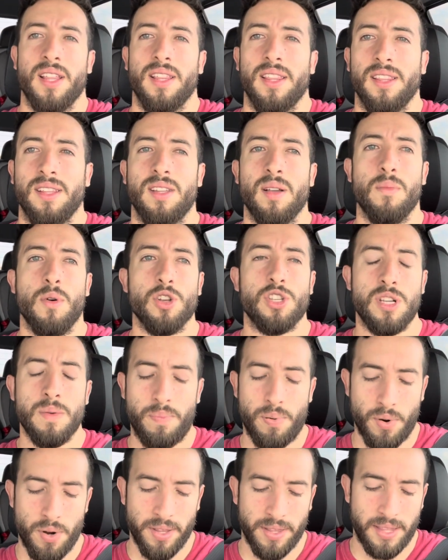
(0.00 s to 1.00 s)
The most
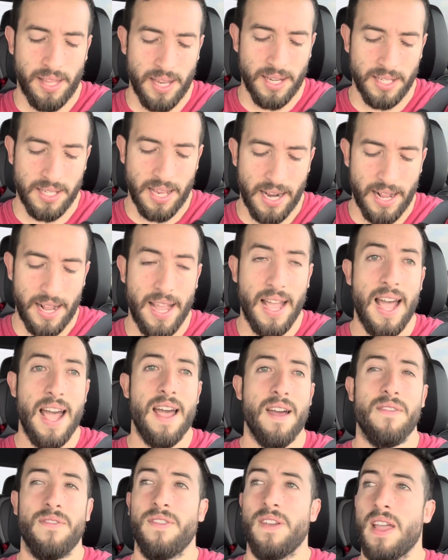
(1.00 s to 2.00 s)
important things that I
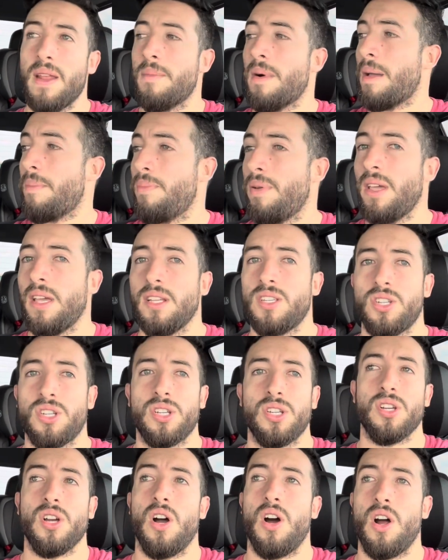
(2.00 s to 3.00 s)
have in my
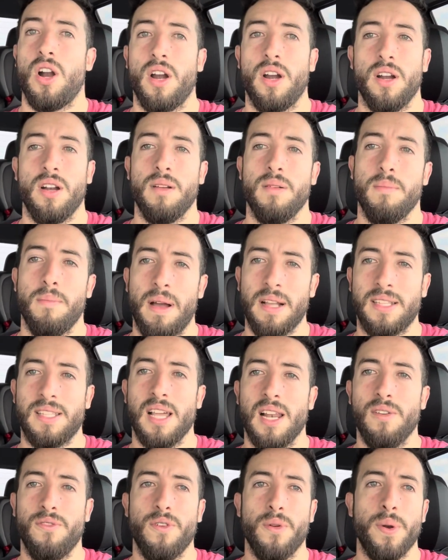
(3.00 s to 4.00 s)
pitch are my
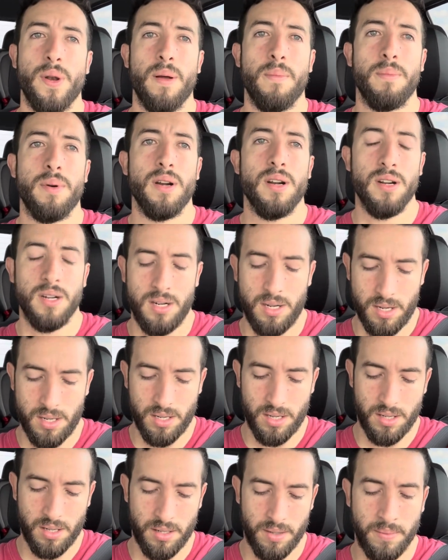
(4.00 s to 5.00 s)
telephone number.
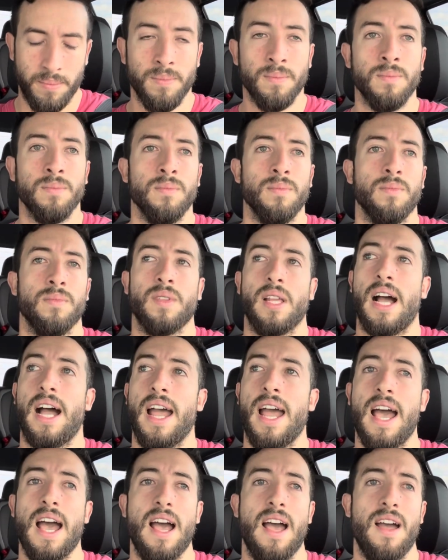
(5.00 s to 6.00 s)
I
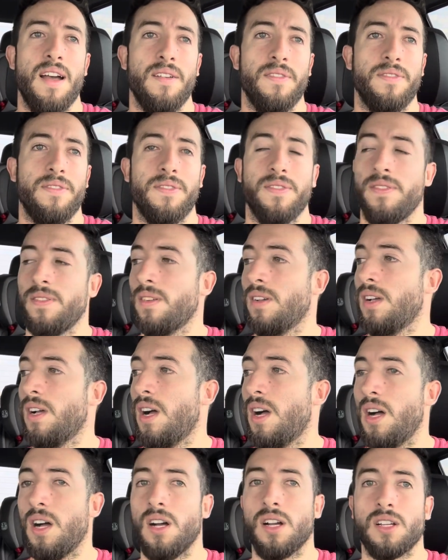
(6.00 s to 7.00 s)
have
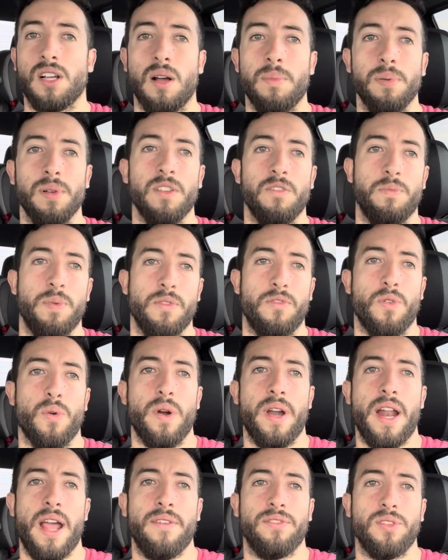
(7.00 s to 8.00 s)
a couple of before
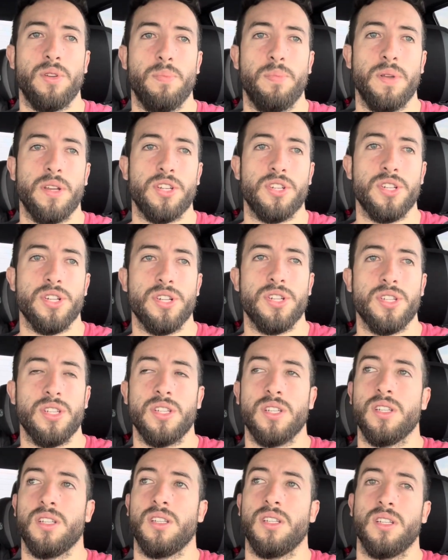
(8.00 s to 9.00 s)
and after pictures.
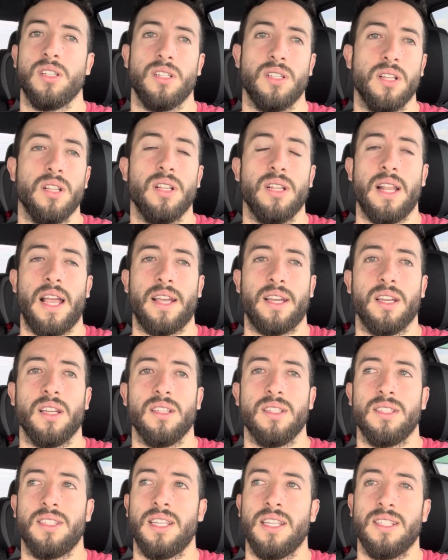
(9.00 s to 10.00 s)
Like,
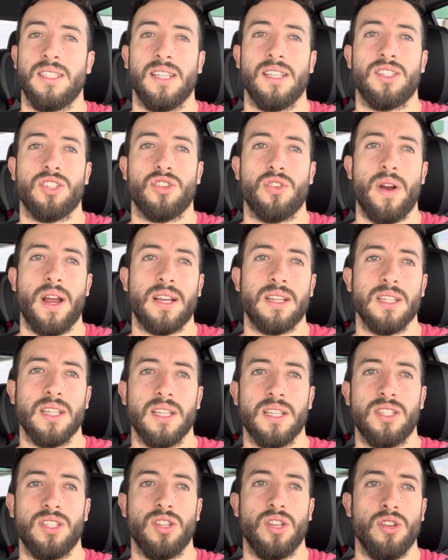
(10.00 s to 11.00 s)
since it's
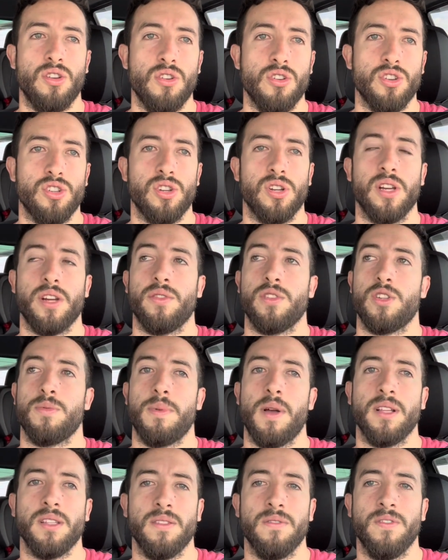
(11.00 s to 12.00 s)
Craigslist, you usually
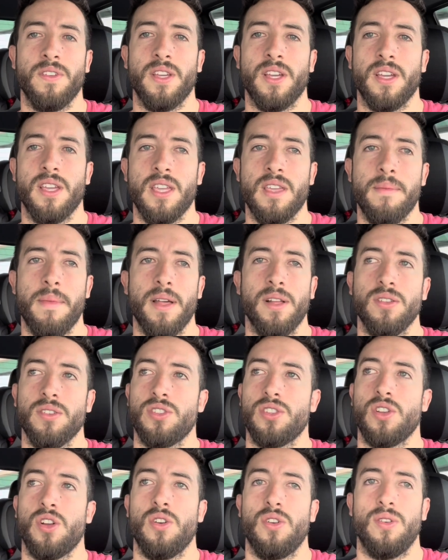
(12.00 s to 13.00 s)
respond in via email,
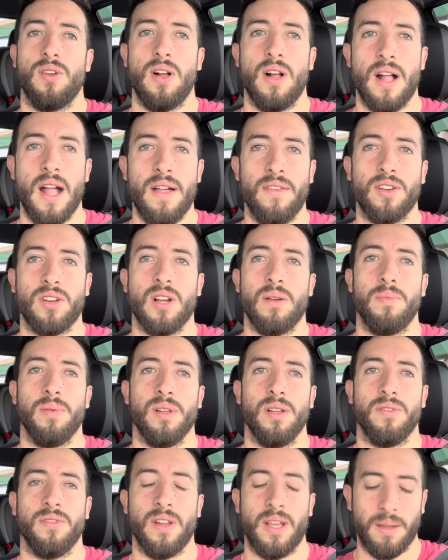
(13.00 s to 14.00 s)
so I'll have a couple
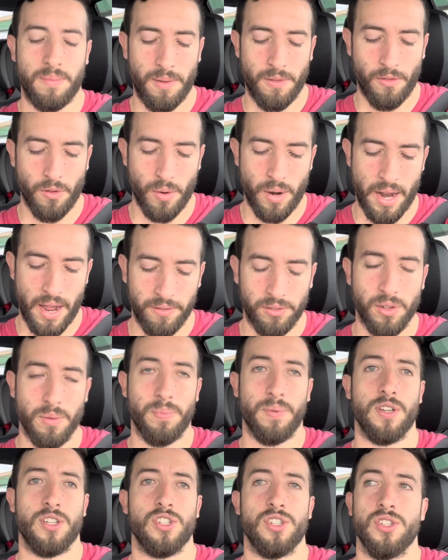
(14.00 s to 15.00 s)
of like before and after
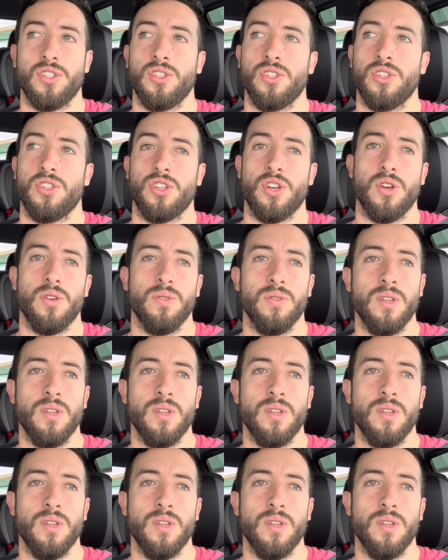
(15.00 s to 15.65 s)
pictures to show,